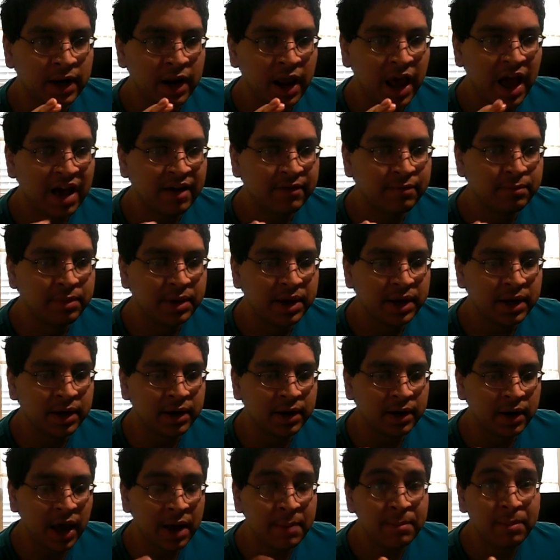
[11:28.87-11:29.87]
have
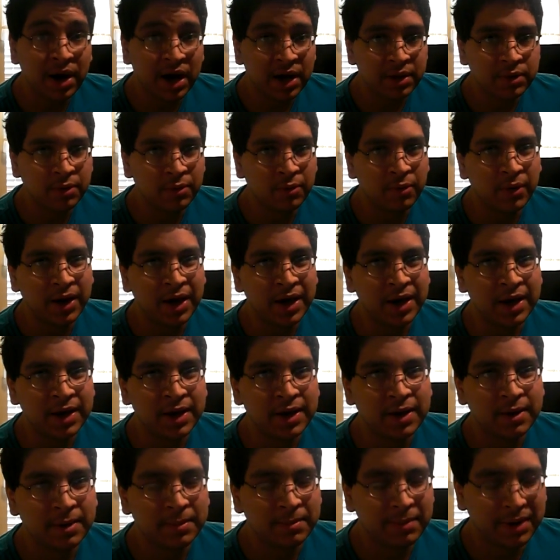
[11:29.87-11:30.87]
been,
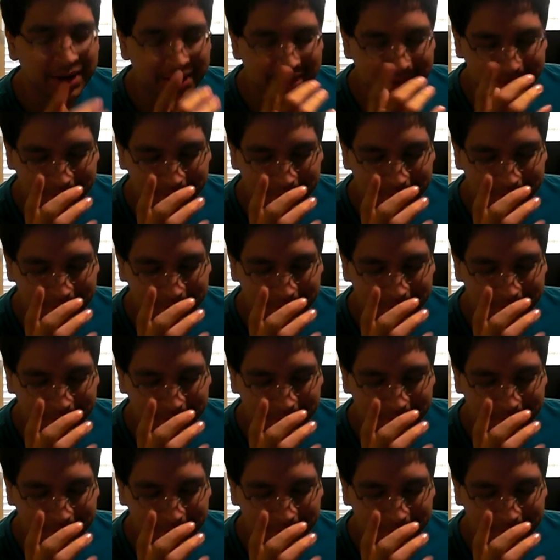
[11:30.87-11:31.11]
and